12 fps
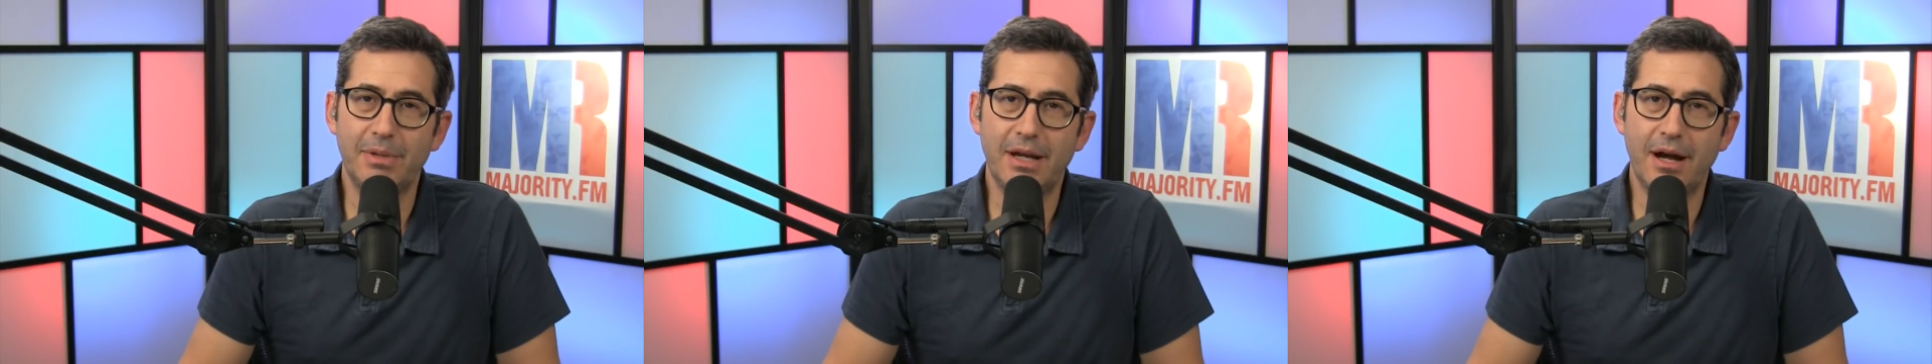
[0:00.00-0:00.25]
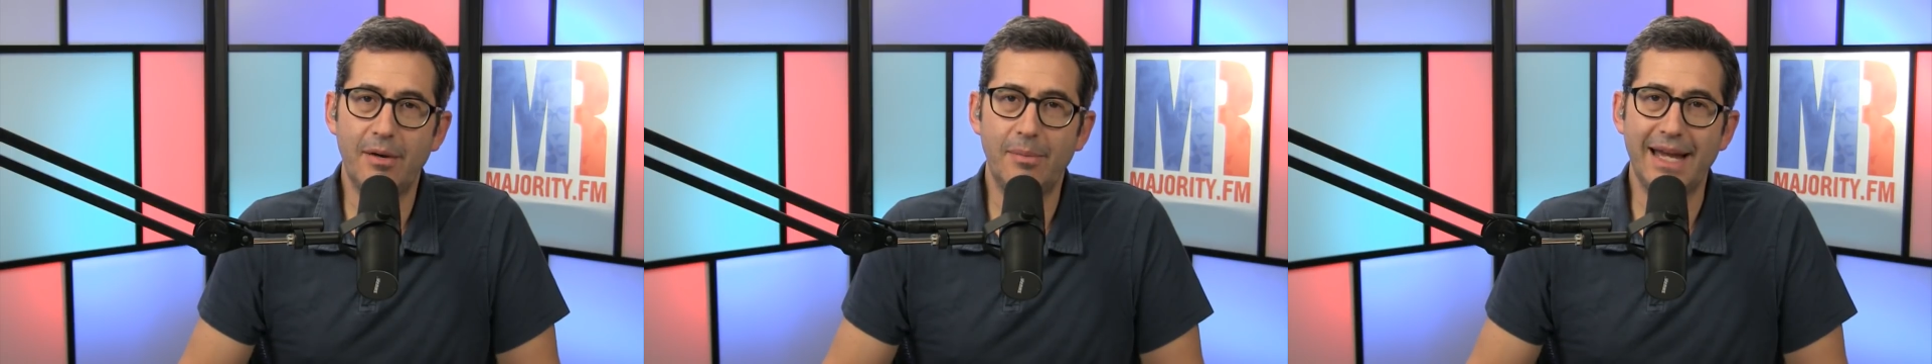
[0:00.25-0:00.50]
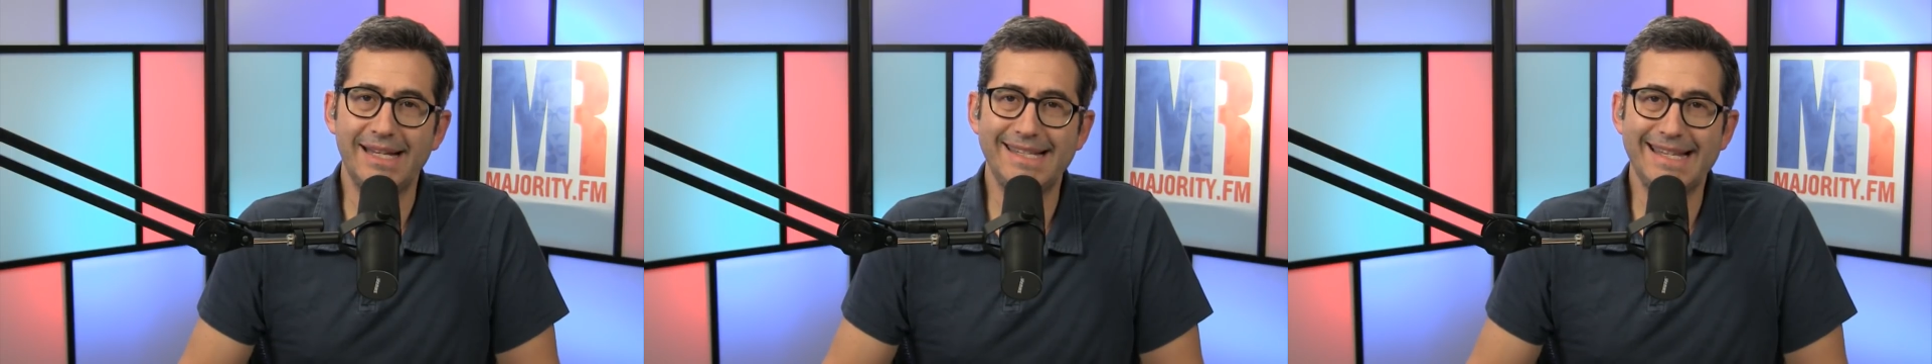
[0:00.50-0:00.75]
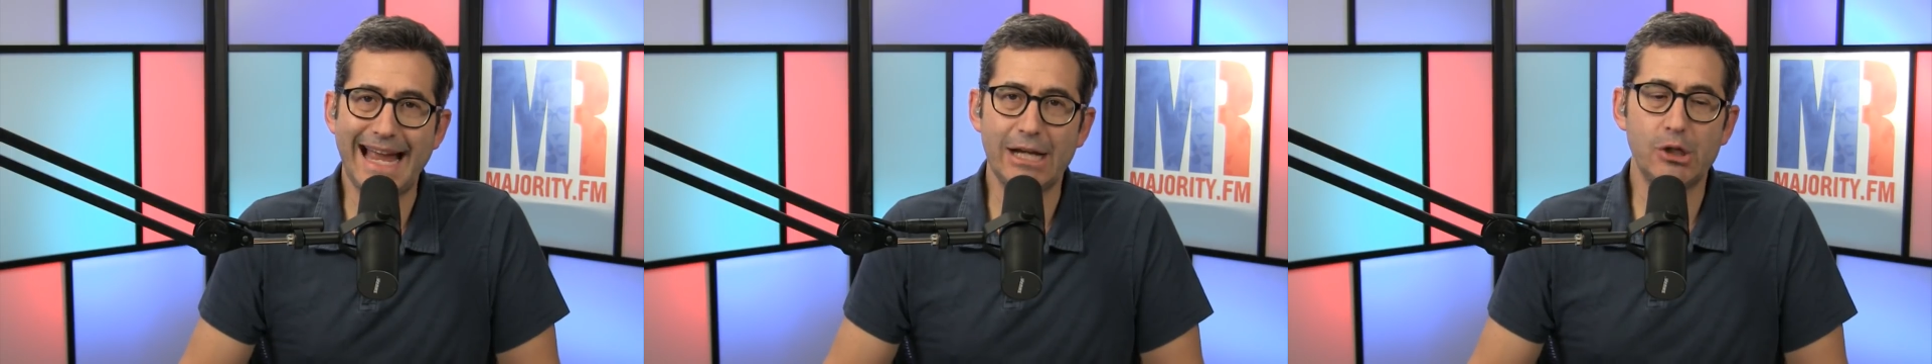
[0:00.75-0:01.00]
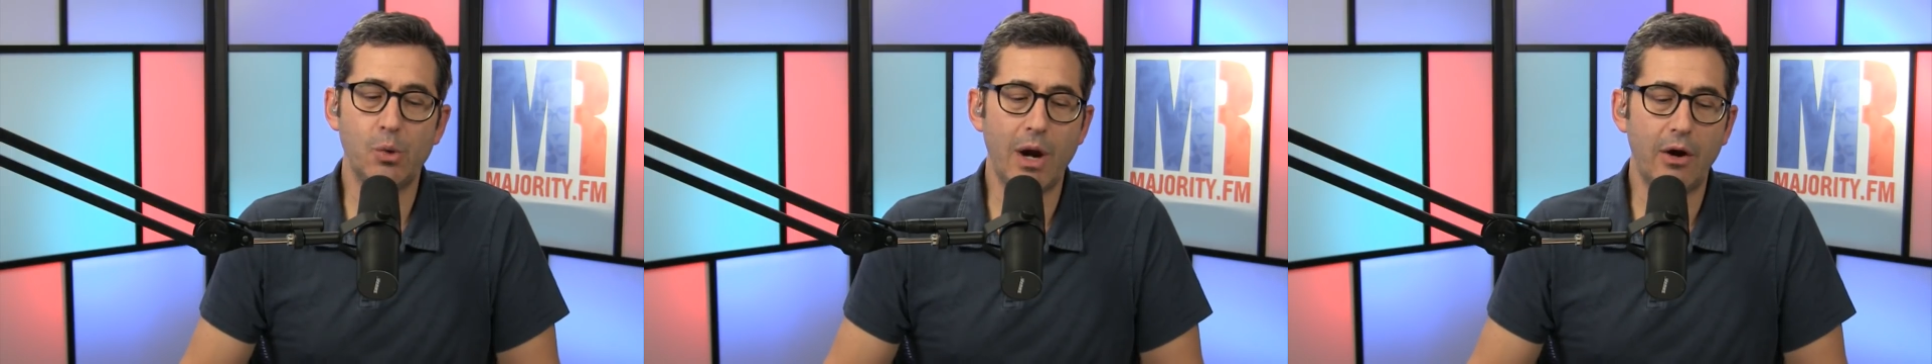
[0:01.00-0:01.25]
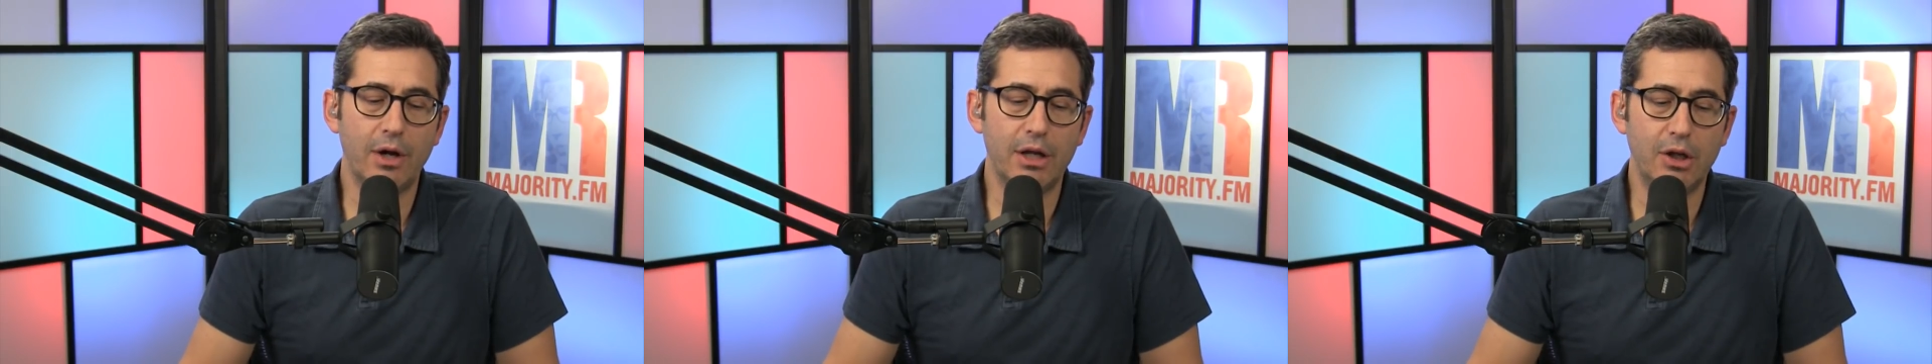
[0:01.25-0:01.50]
become a
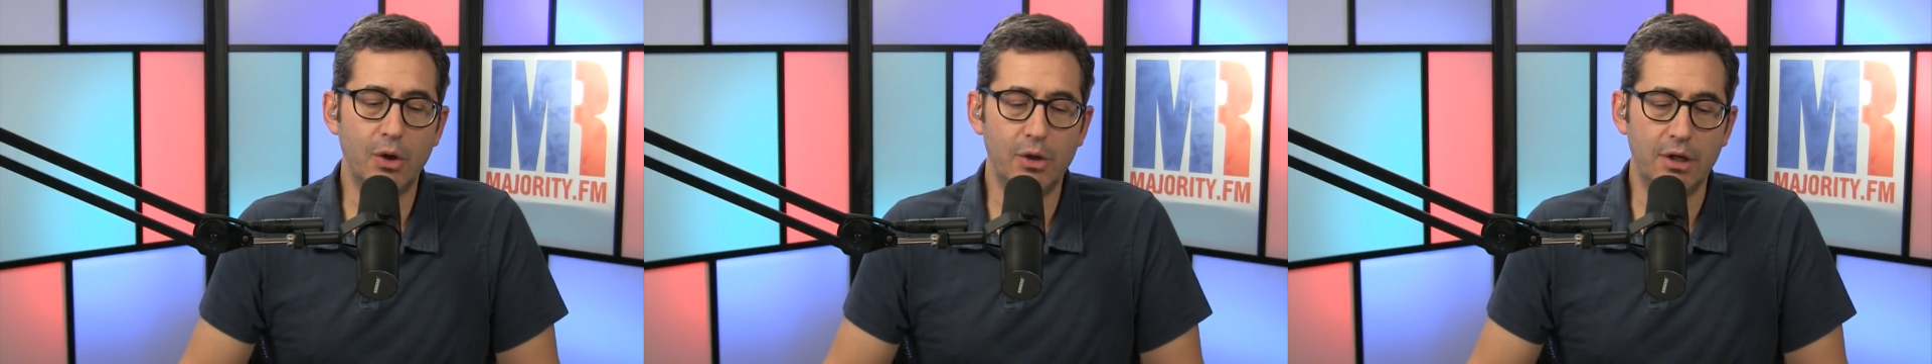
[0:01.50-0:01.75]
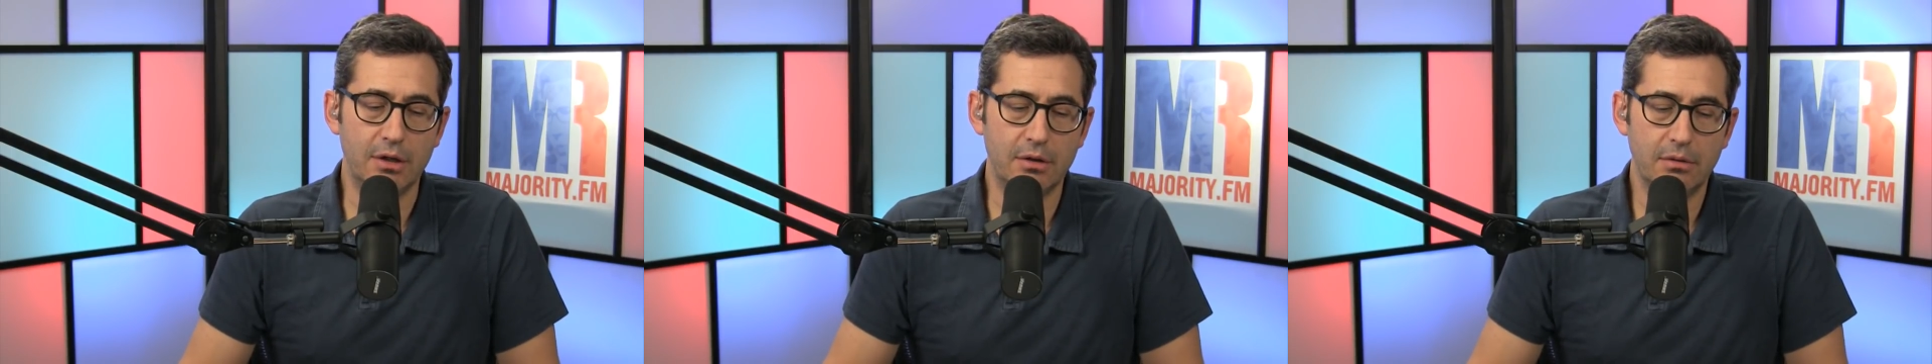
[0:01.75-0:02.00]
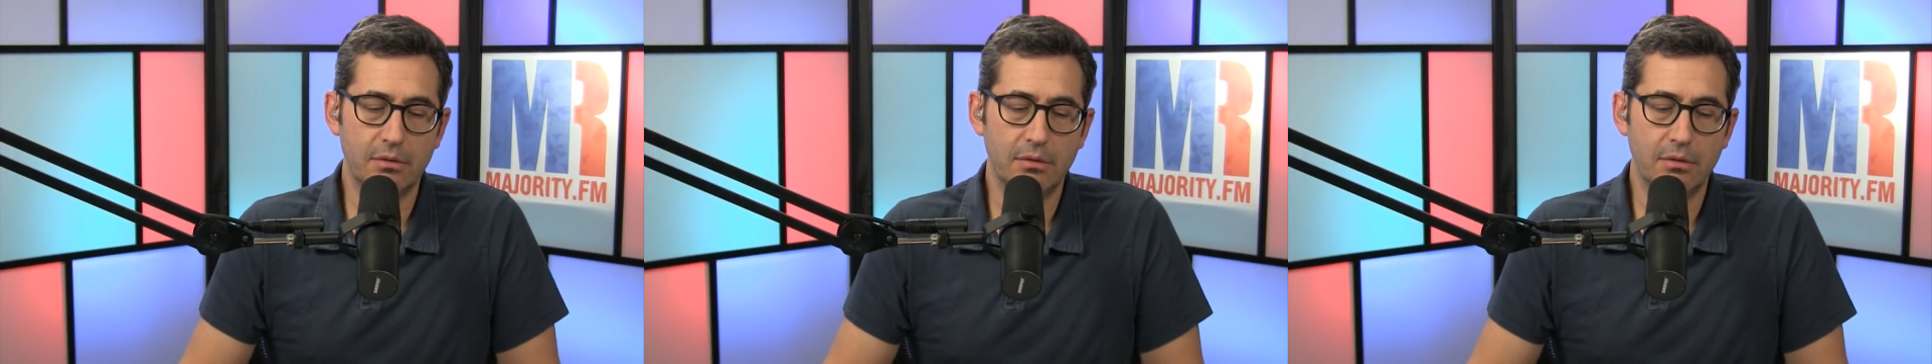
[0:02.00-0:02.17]
sanctuary union.